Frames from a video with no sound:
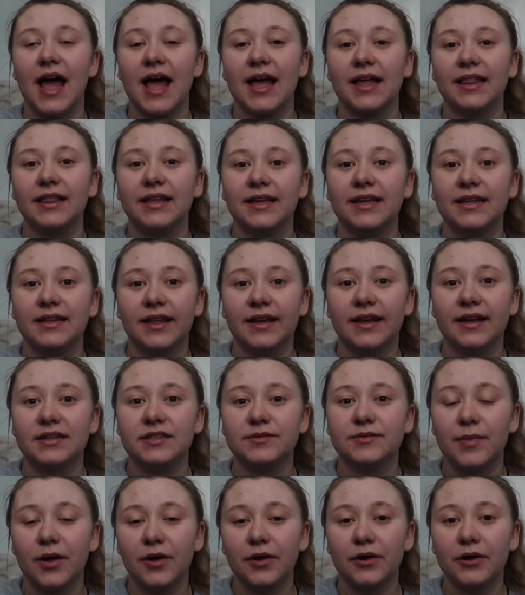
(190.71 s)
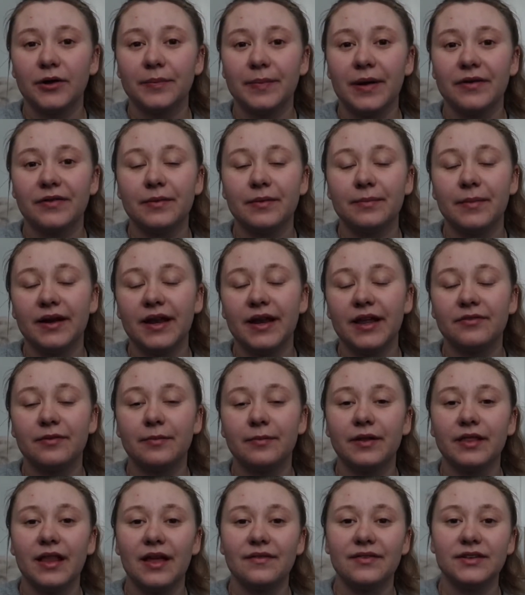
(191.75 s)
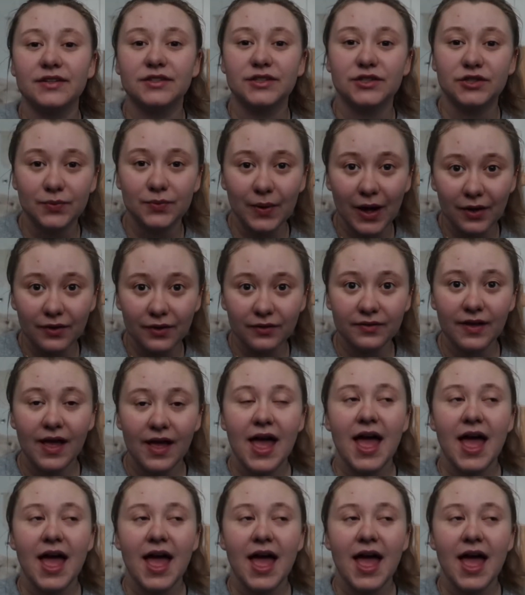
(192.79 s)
I lead like a small group every Monday from 11 to 12,